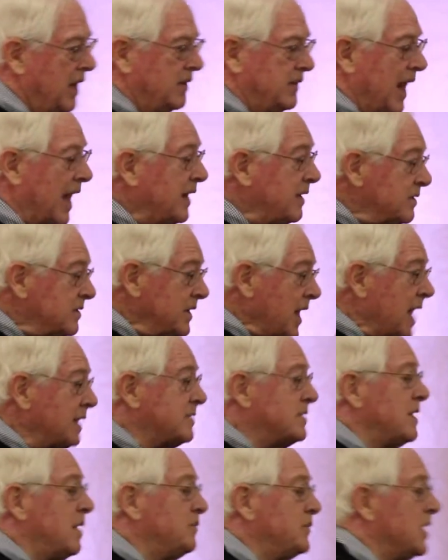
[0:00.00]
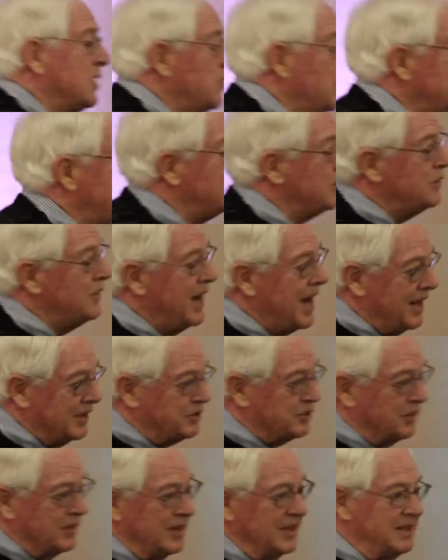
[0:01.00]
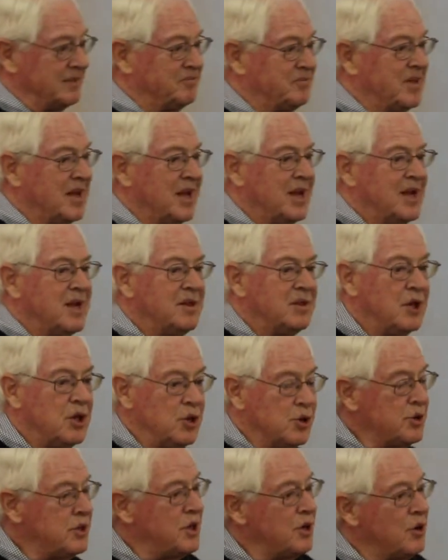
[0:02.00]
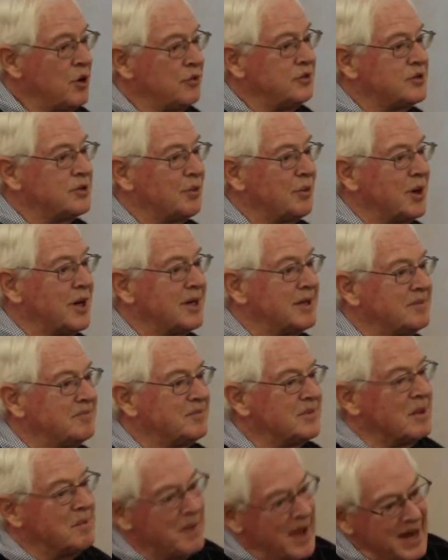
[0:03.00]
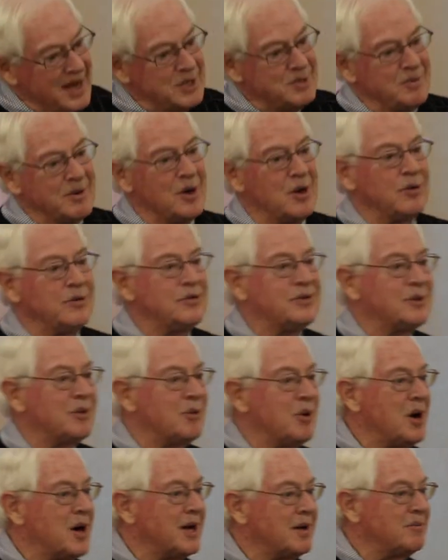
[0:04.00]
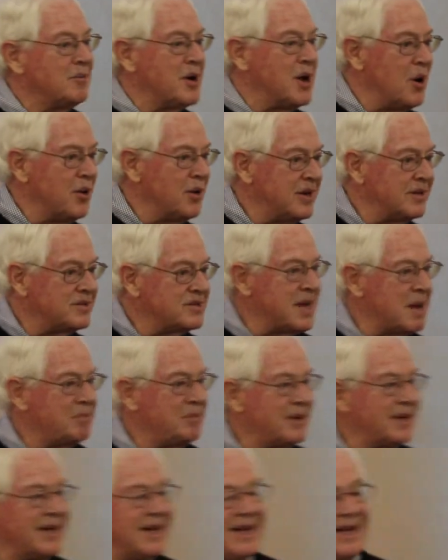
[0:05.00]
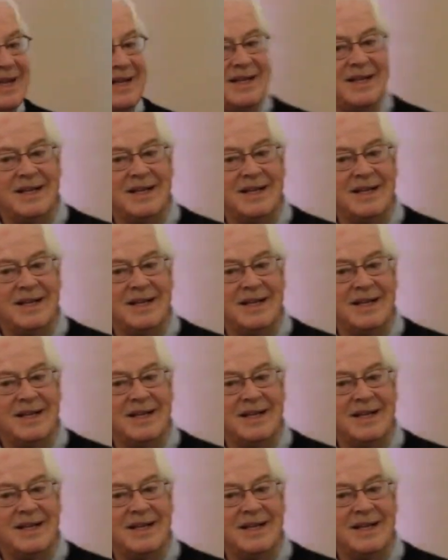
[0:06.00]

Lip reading: That is not something we do naturally. The union owns the work, the management owns the work, we own it separately.